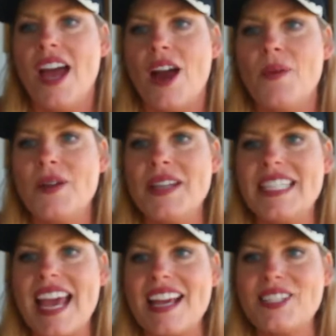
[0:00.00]
Are we going
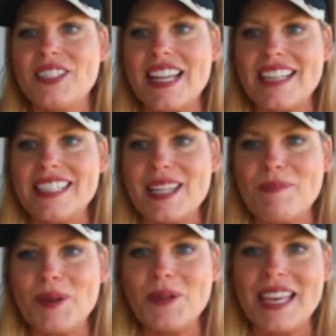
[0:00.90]
to exercise at the
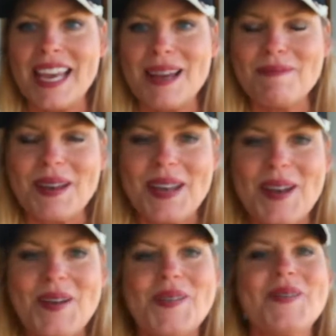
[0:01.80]
boot camp?
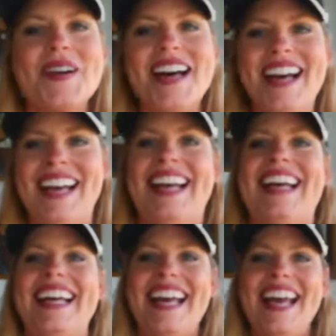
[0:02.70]
Well,
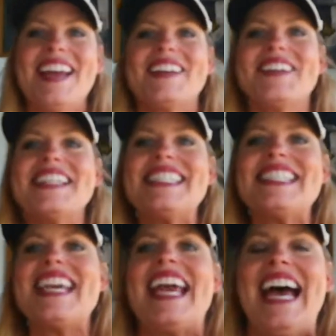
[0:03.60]

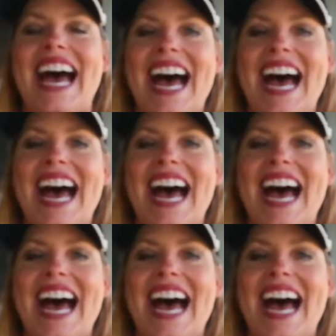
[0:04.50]
Christy,